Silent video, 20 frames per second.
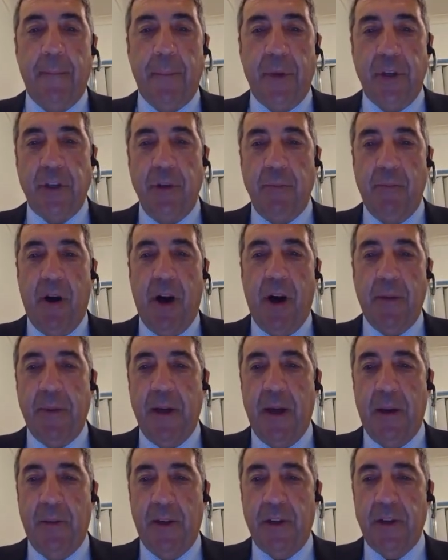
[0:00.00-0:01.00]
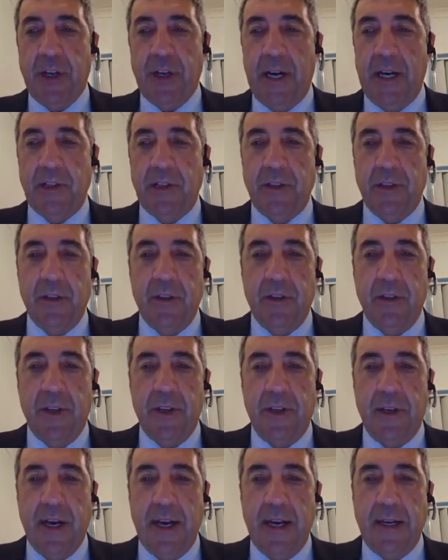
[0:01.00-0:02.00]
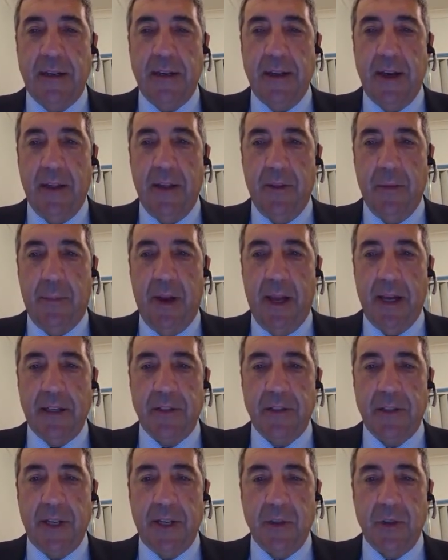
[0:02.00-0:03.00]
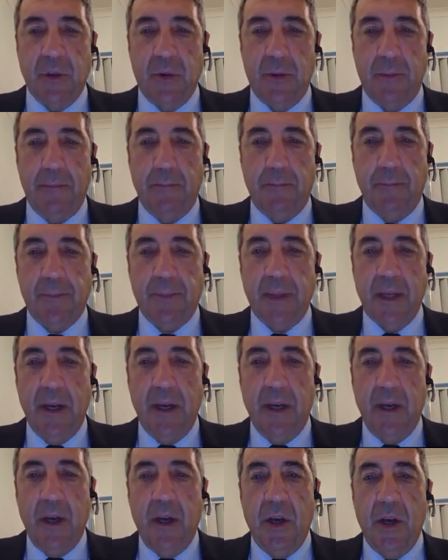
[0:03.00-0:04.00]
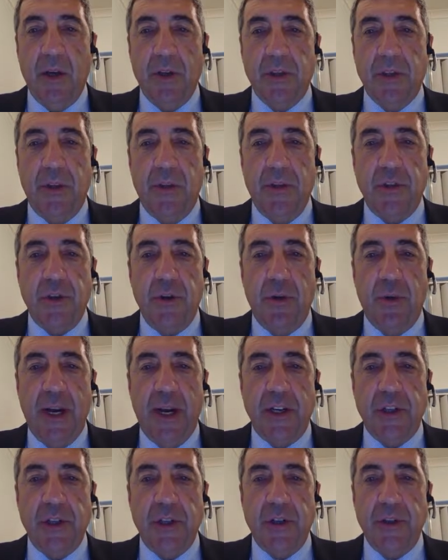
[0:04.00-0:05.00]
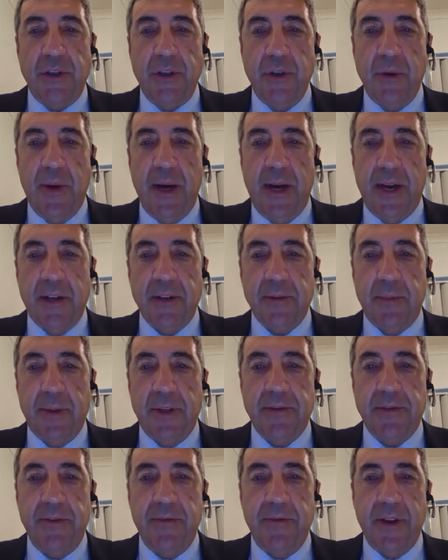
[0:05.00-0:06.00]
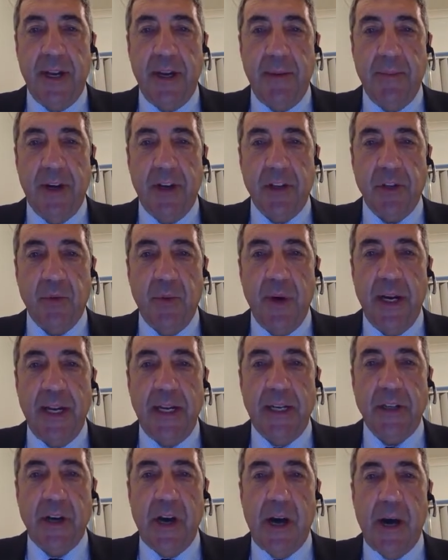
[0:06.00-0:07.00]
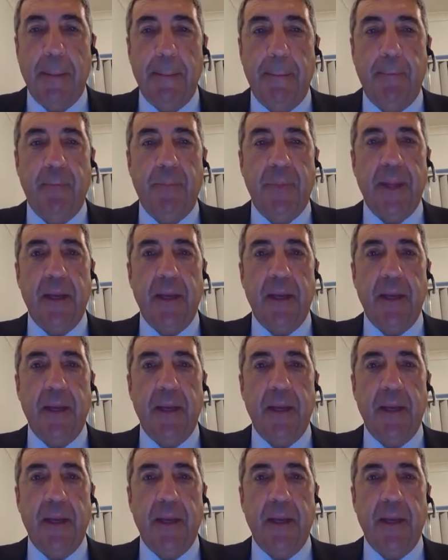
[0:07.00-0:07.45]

But you might be able to change the date, the place, that's all. So the duration, 2 hours plus 15 minutes reading time.